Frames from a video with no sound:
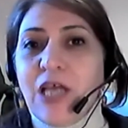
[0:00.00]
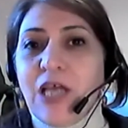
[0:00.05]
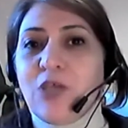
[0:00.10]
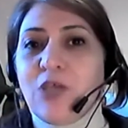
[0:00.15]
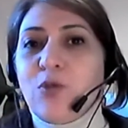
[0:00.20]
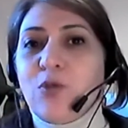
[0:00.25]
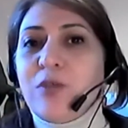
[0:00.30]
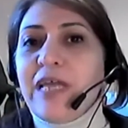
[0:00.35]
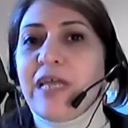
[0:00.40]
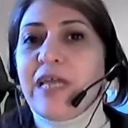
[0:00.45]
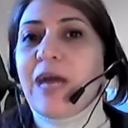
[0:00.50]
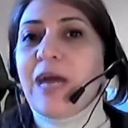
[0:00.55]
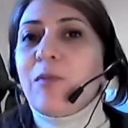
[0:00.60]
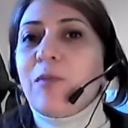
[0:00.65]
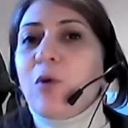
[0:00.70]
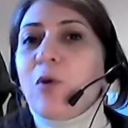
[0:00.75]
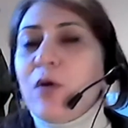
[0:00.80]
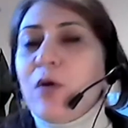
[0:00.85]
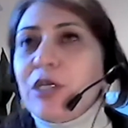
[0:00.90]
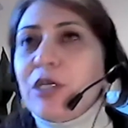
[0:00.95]
Today, I'm
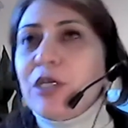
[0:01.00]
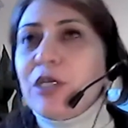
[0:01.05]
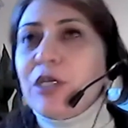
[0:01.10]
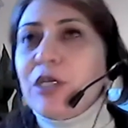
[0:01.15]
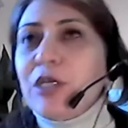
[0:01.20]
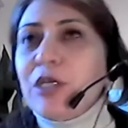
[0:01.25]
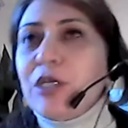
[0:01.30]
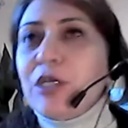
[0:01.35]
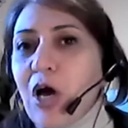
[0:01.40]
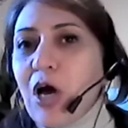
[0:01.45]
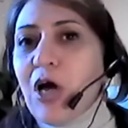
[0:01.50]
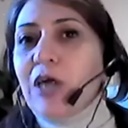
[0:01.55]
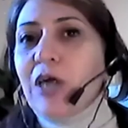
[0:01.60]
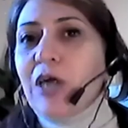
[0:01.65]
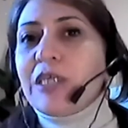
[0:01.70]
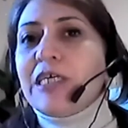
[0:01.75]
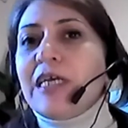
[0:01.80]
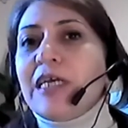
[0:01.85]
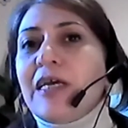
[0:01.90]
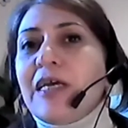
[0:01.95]
going to talk
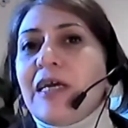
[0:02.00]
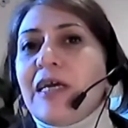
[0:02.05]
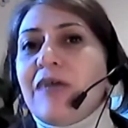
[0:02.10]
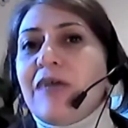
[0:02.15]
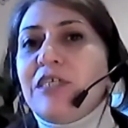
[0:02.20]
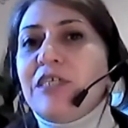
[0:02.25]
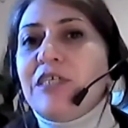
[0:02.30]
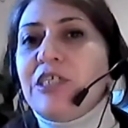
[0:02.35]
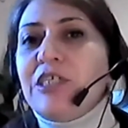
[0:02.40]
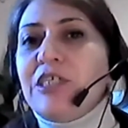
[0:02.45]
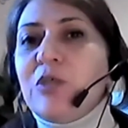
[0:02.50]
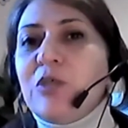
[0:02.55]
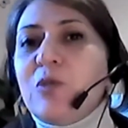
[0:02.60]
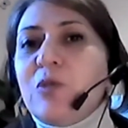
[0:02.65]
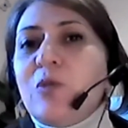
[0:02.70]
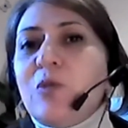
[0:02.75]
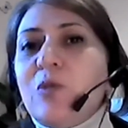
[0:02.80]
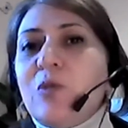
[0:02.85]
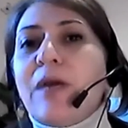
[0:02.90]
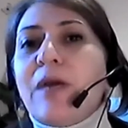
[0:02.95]
with
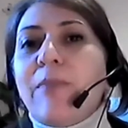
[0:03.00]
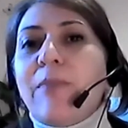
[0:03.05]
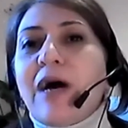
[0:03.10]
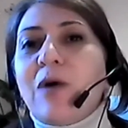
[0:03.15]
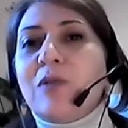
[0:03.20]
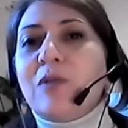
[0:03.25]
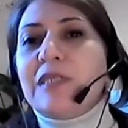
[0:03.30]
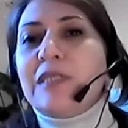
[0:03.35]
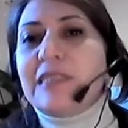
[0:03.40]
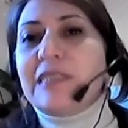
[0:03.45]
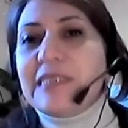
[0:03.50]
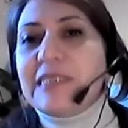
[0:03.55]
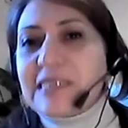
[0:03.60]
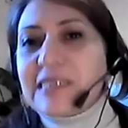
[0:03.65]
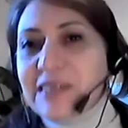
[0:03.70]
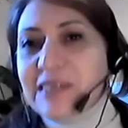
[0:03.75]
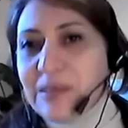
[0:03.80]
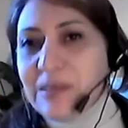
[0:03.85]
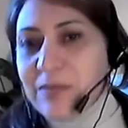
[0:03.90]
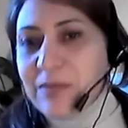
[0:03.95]
you about
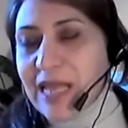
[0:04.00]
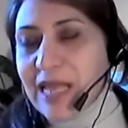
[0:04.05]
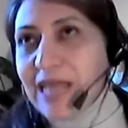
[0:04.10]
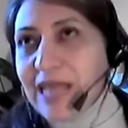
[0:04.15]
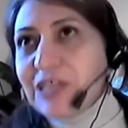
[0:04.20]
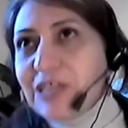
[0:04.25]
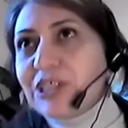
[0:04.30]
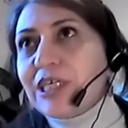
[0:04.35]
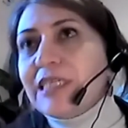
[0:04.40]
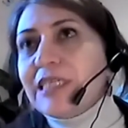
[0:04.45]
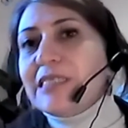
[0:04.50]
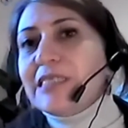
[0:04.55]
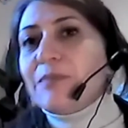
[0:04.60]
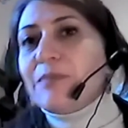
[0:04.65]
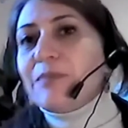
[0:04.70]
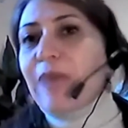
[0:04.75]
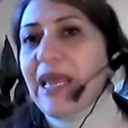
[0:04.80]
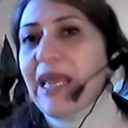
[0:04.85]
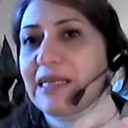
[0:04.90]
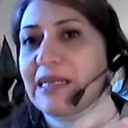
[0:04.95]
discriminations
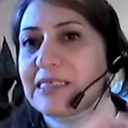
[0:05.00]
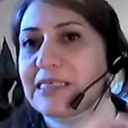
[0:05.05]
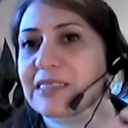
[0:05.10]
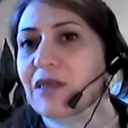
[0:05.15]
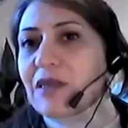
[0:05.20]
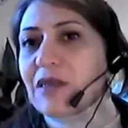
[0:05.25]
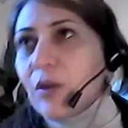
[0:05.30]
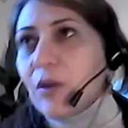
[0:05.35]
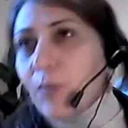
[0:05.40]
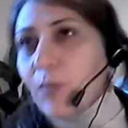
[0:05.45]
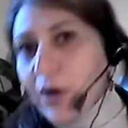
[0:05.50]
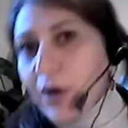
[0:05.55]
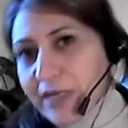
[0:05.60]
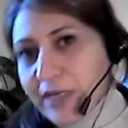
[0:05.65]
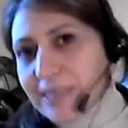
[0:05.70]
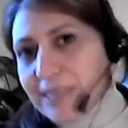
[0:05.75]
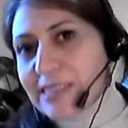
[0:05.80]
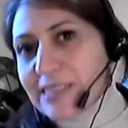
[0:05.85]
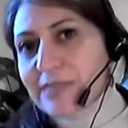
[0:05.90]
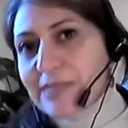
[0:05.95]
based on
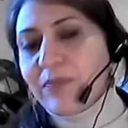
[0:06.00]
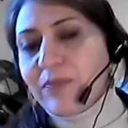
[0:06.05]
bias